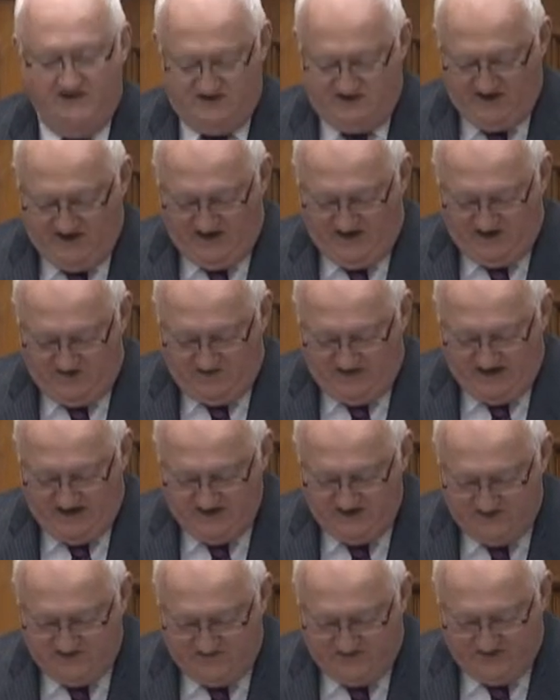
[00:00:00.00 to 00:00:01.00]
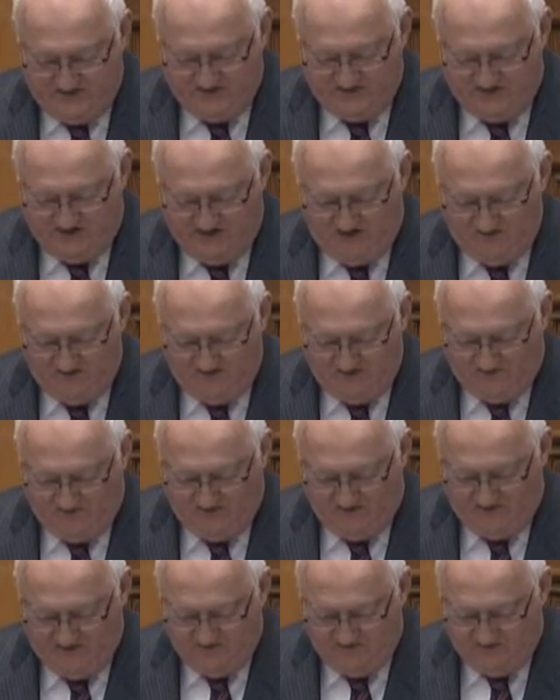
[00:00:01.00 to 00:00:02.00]
the entire range of health care
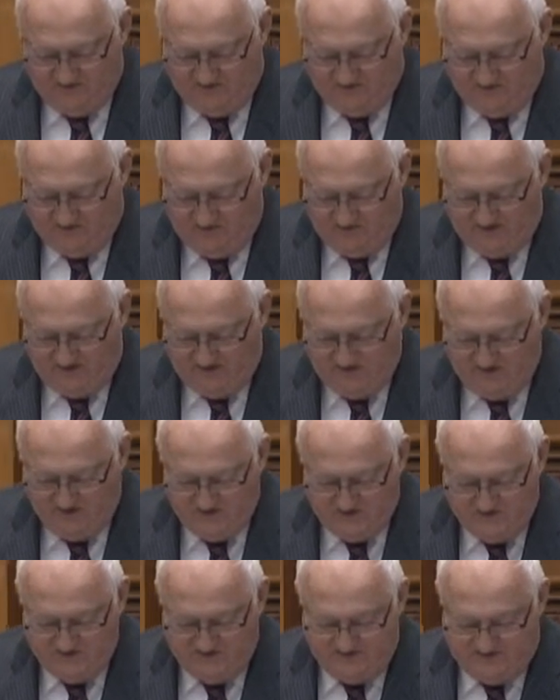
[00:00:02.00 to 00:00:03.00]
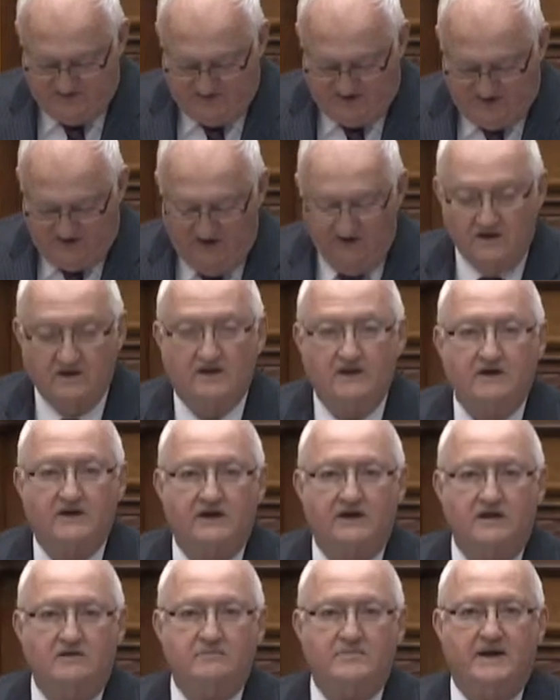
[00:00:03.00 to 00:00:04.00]
experiences, including emergency care,
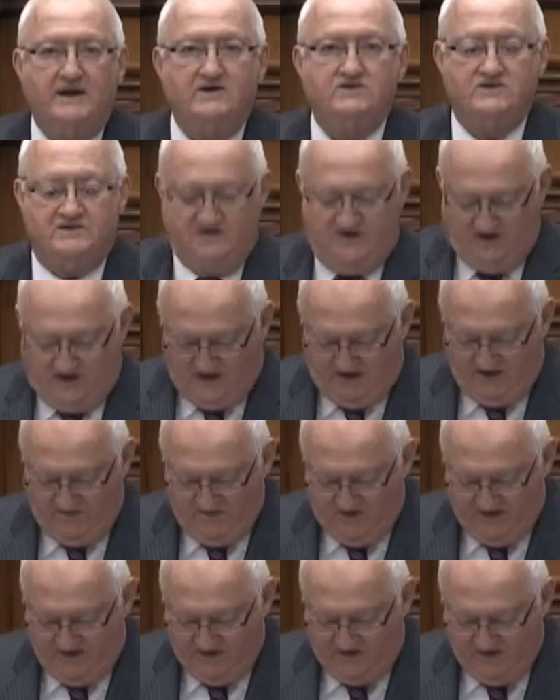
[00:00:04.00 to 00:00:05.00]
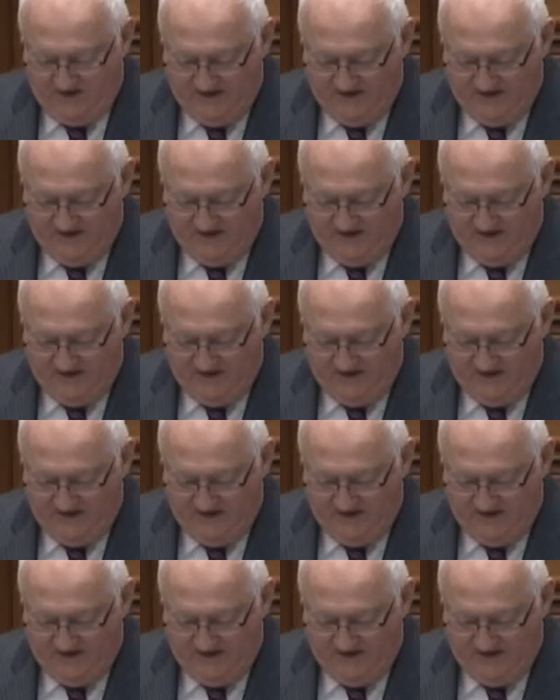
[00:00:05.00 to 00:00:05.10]
inpatient care, and